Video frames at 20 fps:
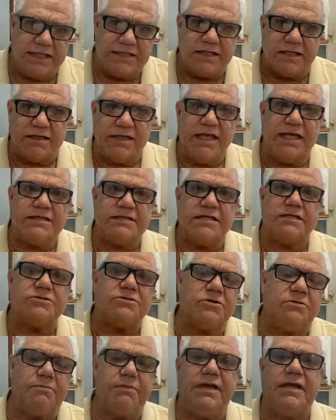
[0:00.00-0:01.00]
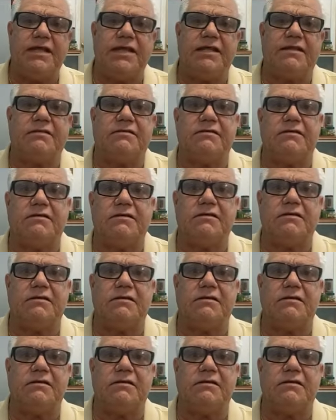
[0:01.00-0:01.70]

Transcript: These are things that should be in it.